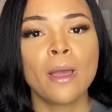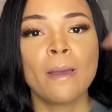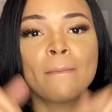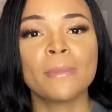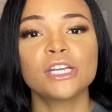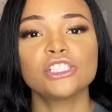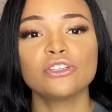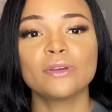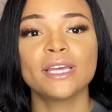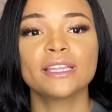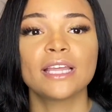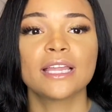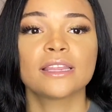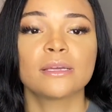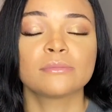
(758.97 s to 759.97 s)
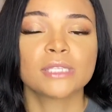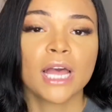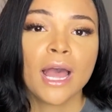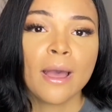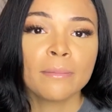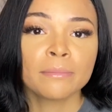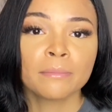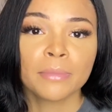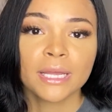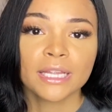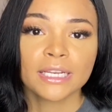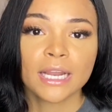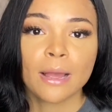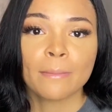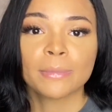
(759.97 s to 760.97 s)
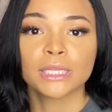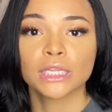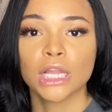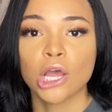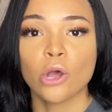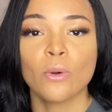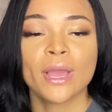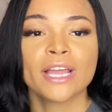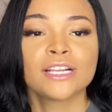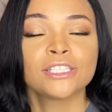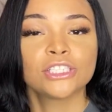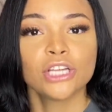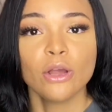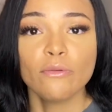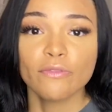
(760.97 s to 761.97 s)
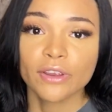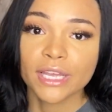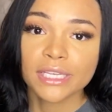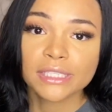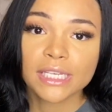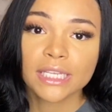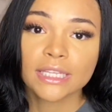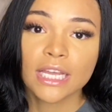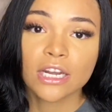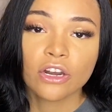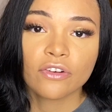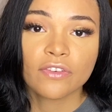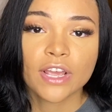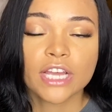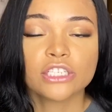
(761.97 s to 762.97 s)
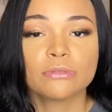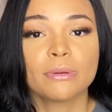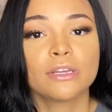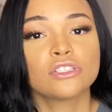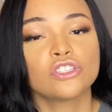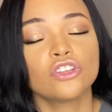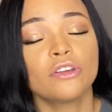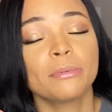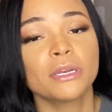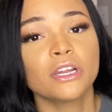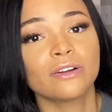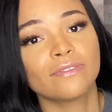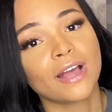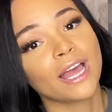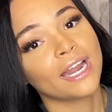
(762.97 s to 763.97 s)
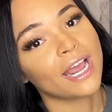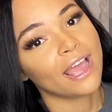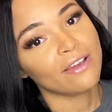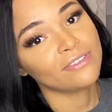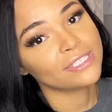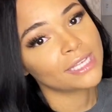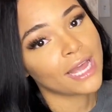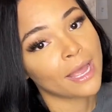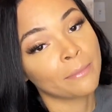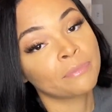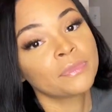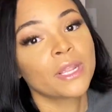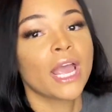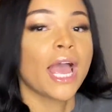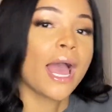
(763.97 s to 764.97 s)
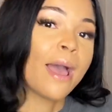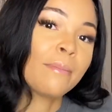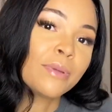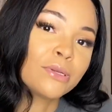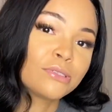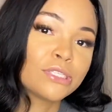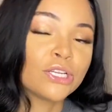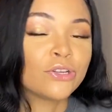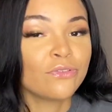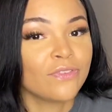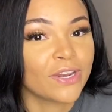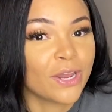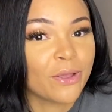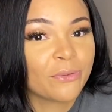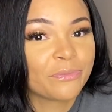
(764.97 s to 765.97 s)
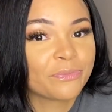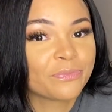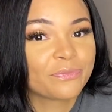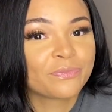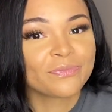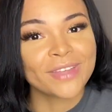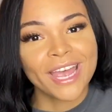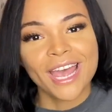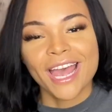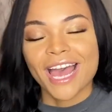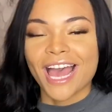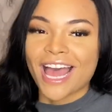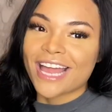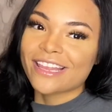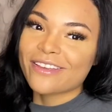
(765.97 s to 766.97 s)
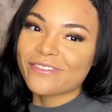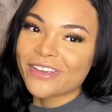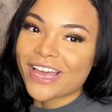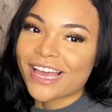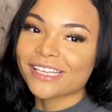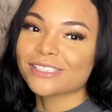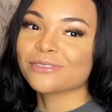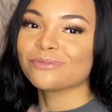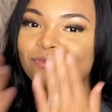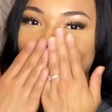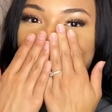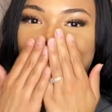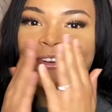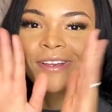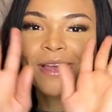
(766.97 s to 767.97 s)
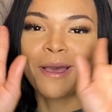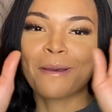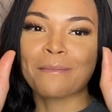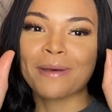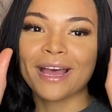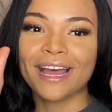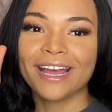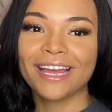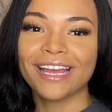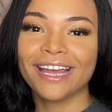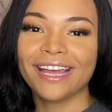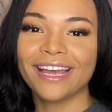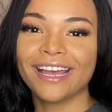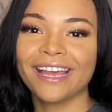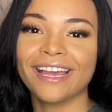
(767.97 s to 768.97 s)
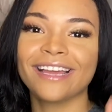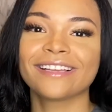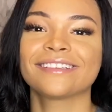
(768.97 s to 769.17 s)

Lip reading: make sure you hit that thumbs up button down below, and don't forget to hit that notification bell so you can be notified every time I post a new video. I love you guys. Bye.